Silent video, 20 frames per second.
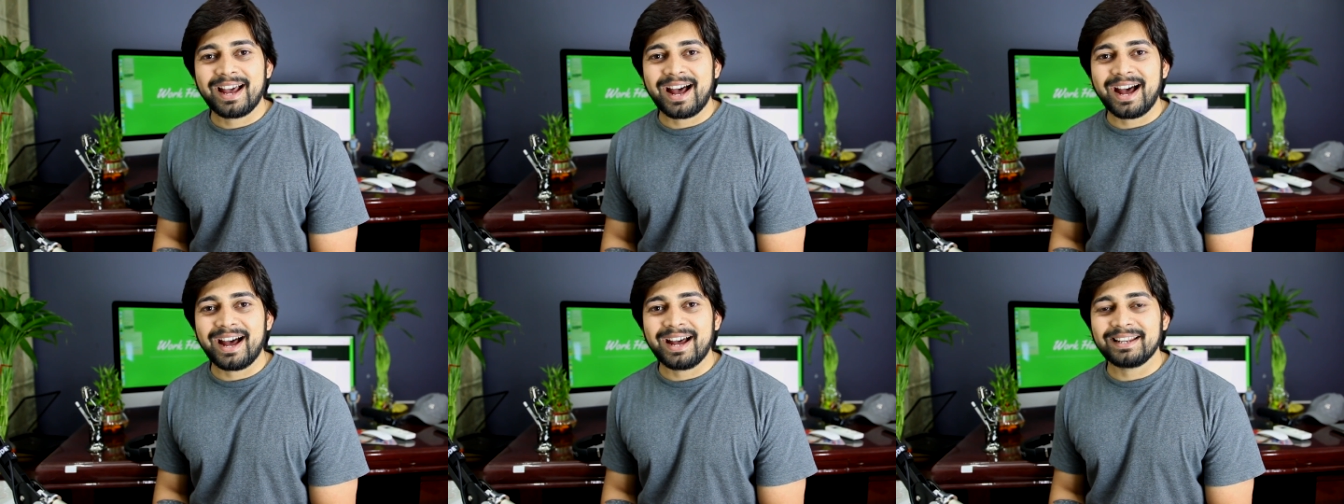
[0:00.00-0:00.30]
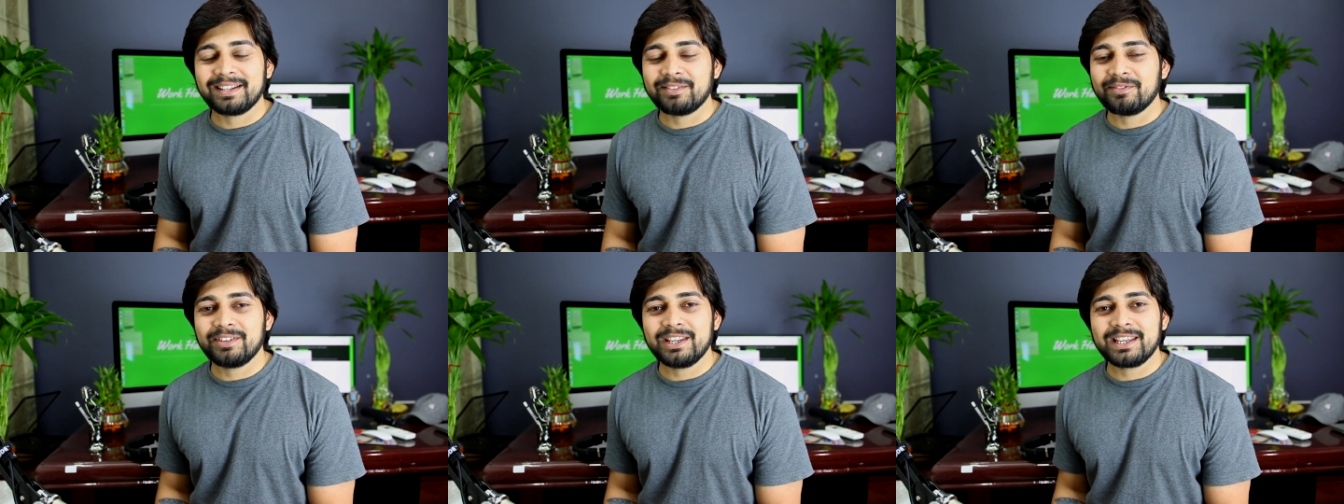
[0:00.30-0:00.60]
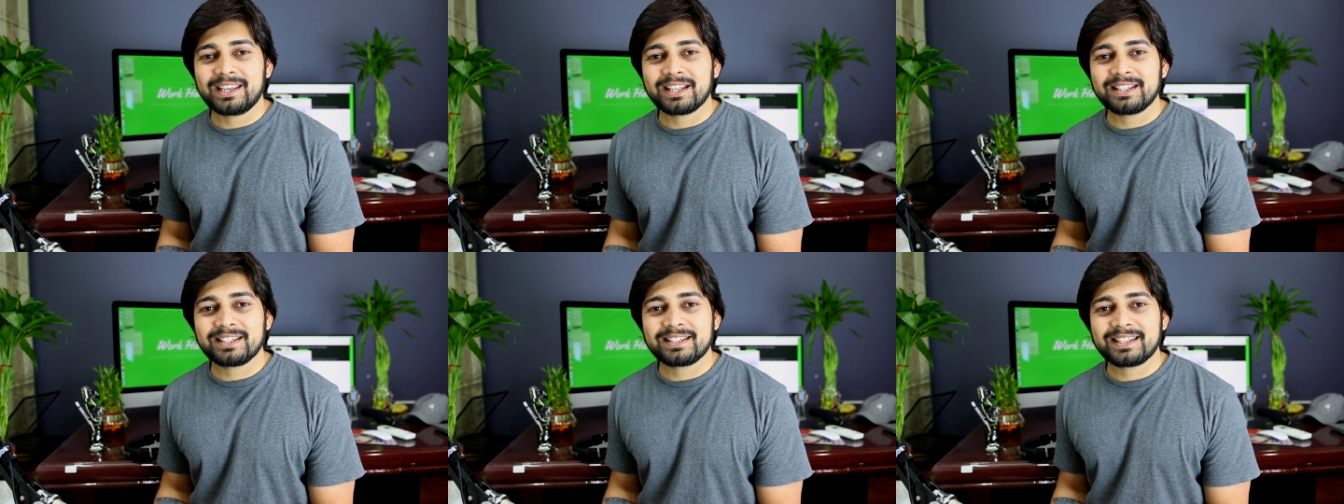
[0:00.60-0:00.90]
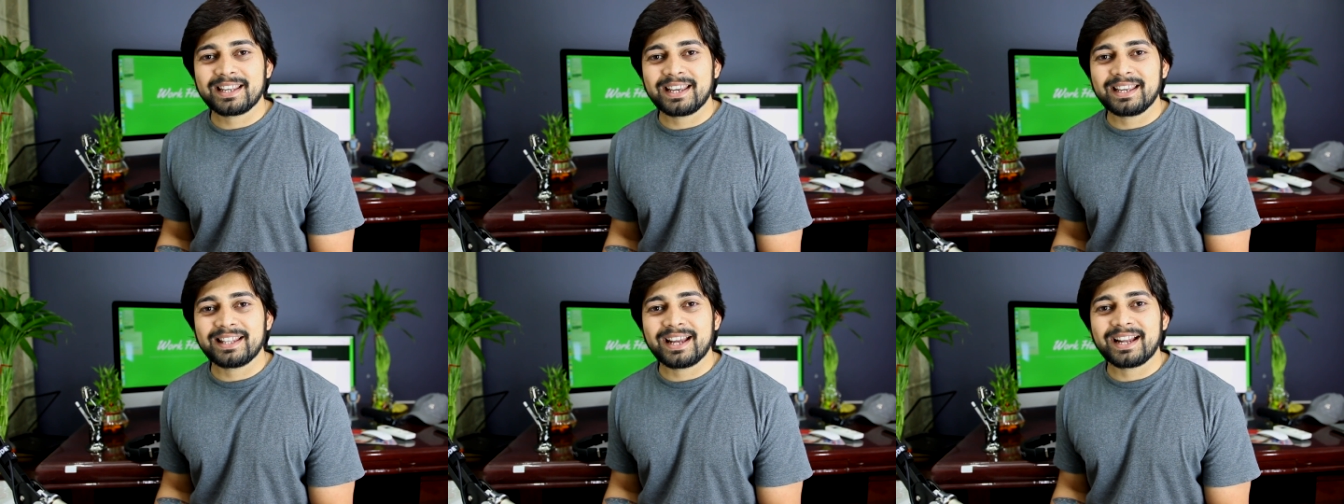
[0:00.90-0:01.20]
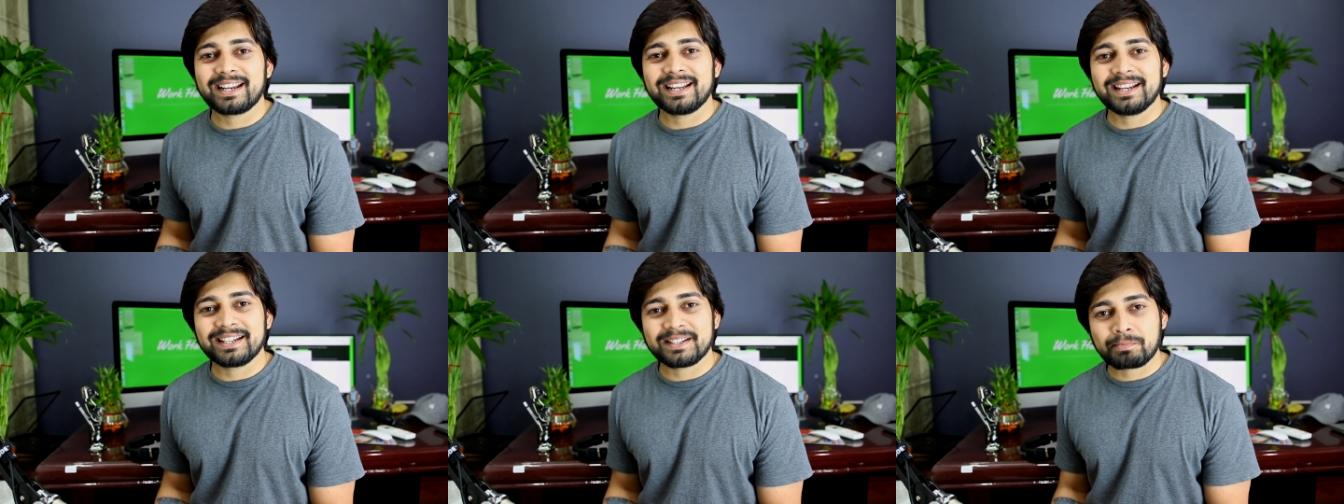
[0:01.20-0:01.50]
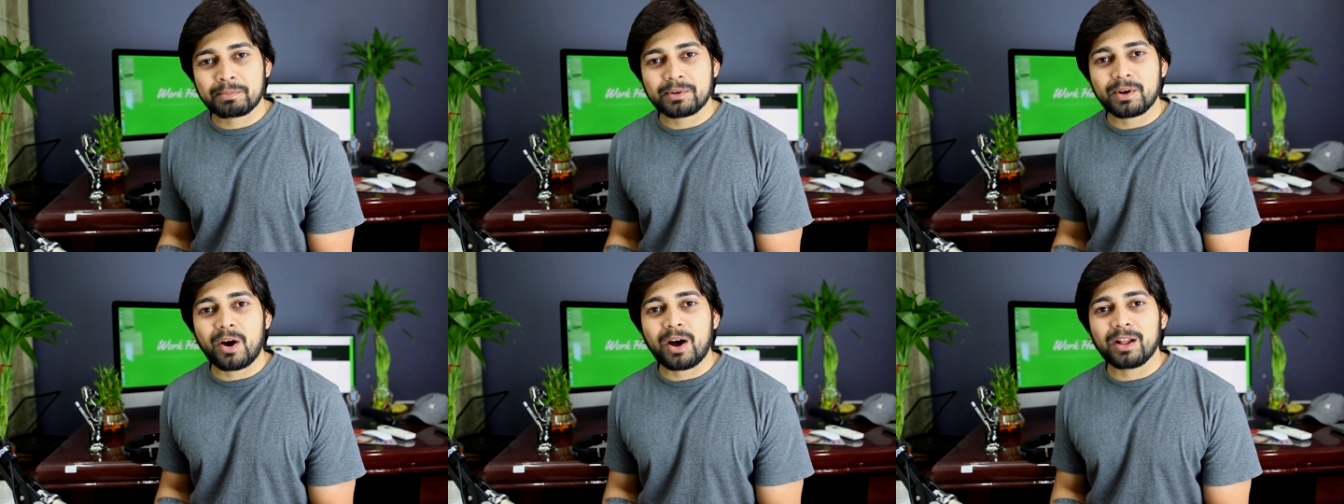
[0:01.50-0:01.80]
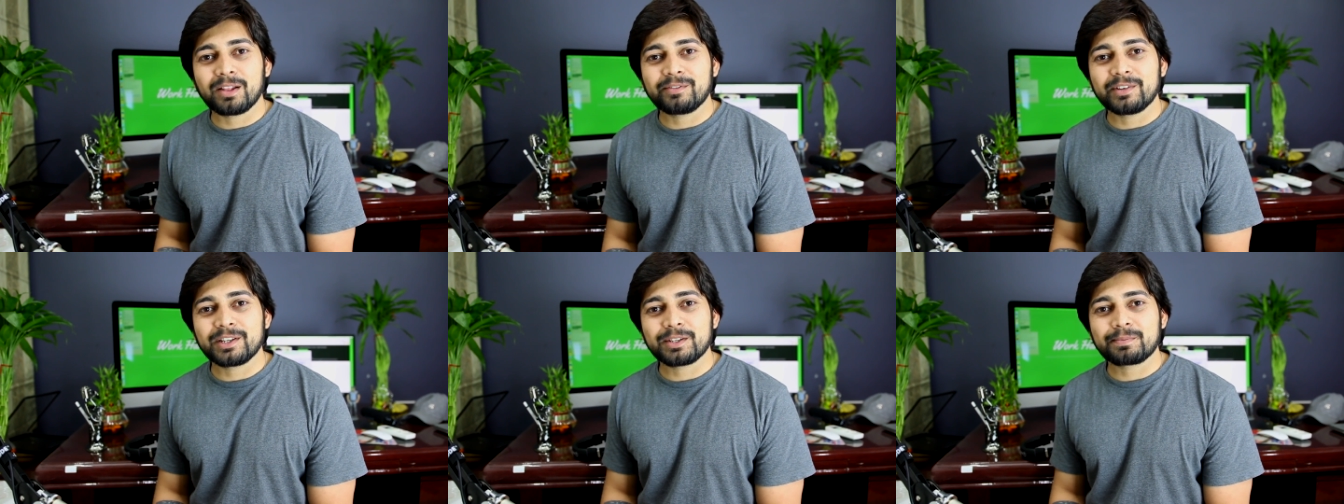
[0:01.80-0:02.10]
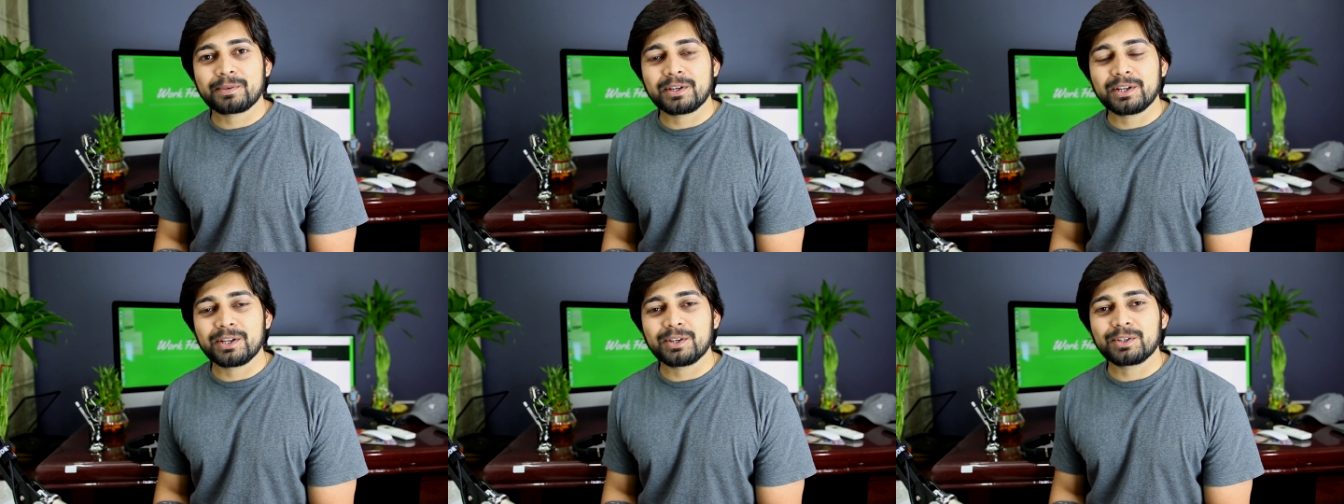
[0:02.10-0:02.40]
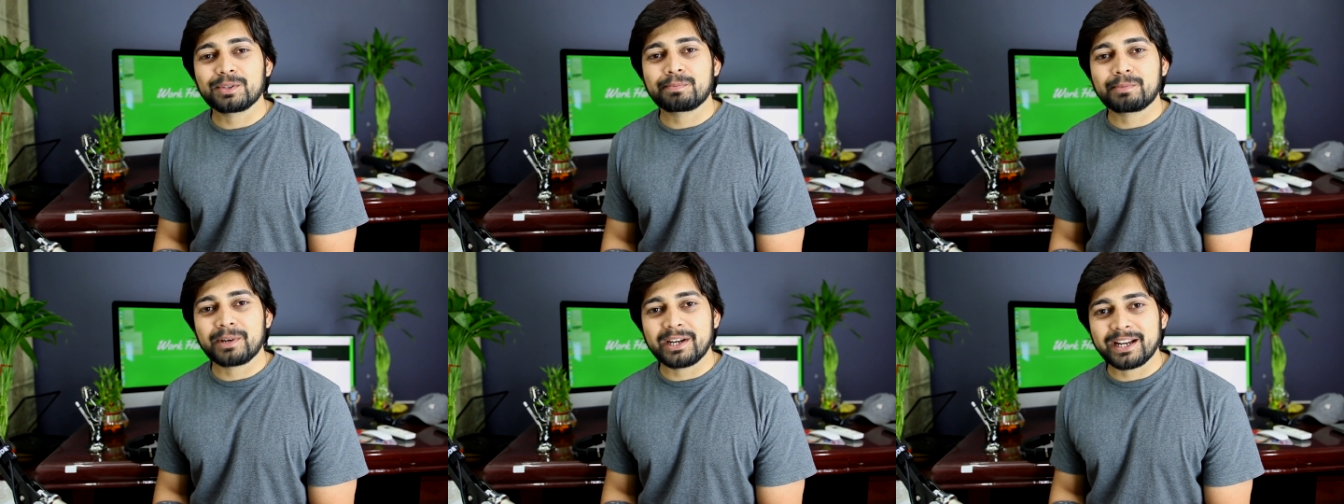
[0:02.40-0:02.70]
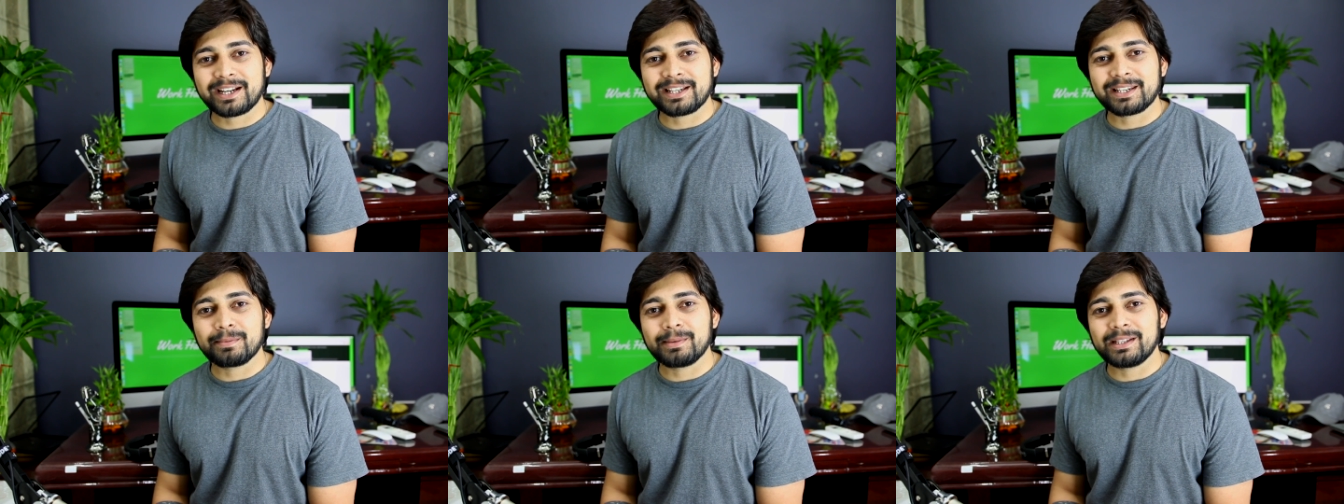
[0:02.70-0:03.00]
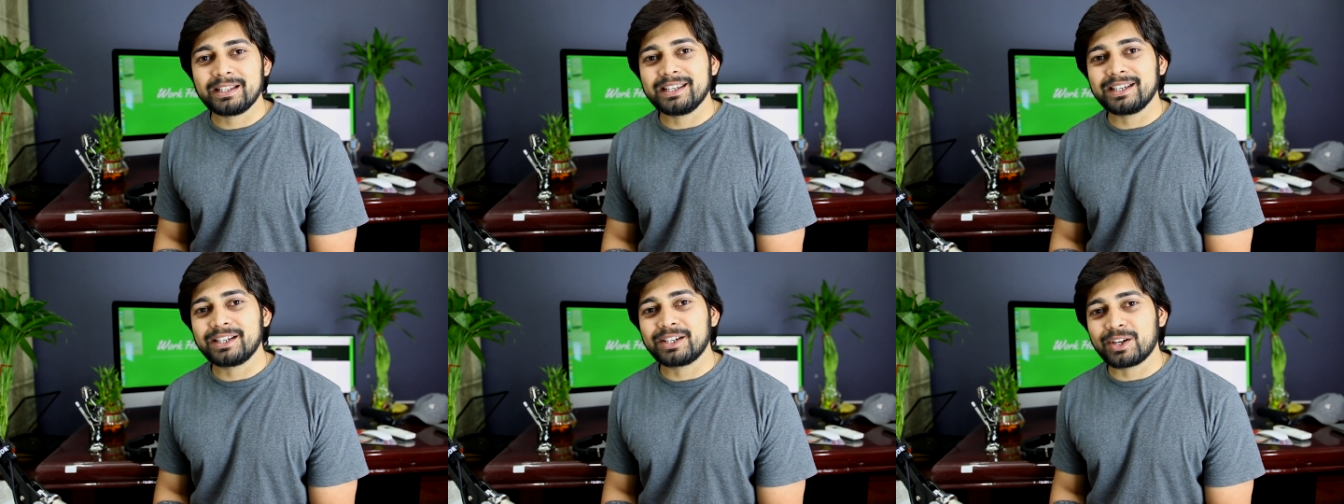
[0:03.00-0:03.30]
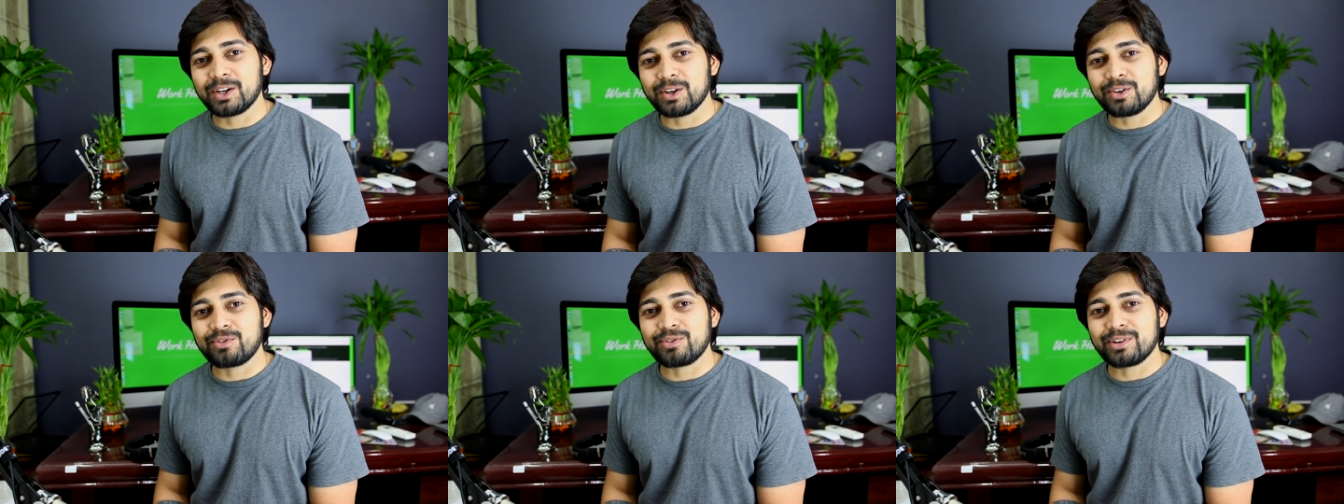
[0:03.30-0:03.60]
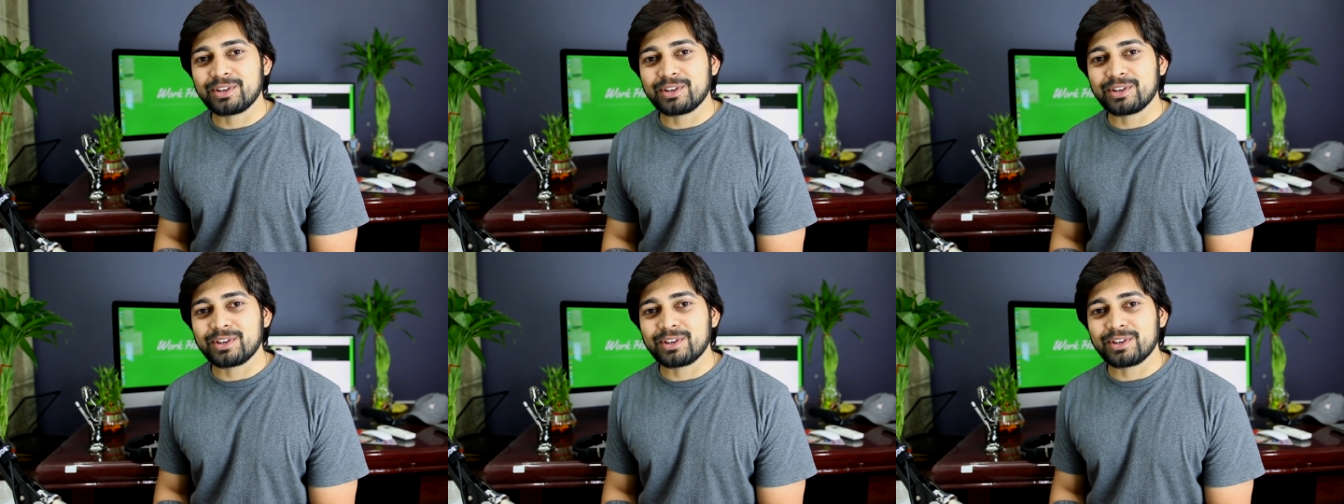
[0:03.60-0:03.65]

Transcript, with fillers: and we can say that it always produces predictably good